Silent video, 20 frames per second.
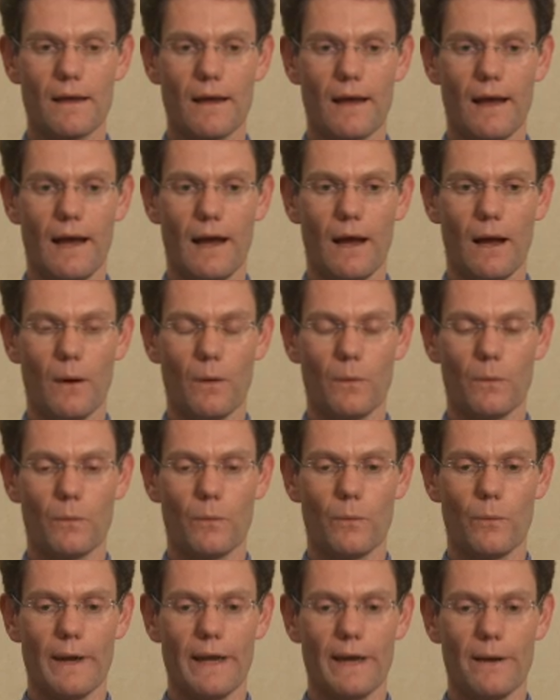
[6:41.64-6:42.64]

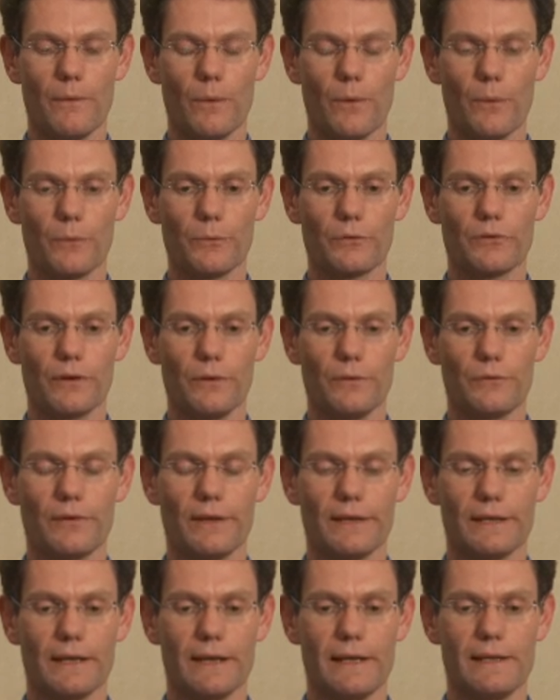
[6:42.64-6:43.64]
We're also
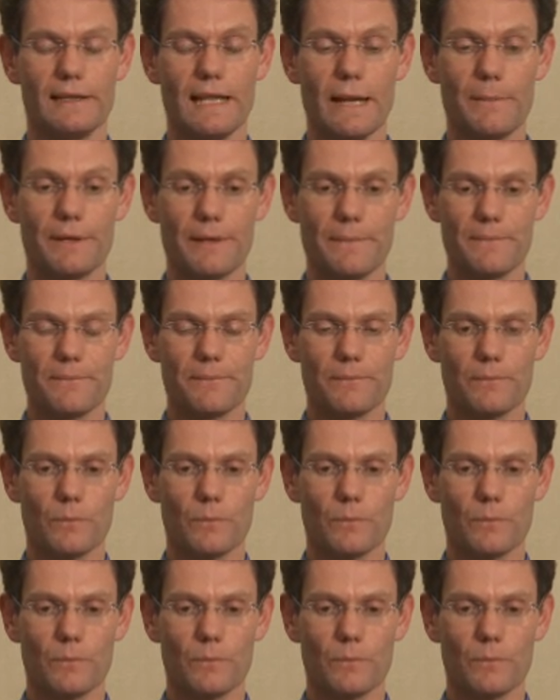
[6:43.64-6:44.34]
seeing in Lebanon,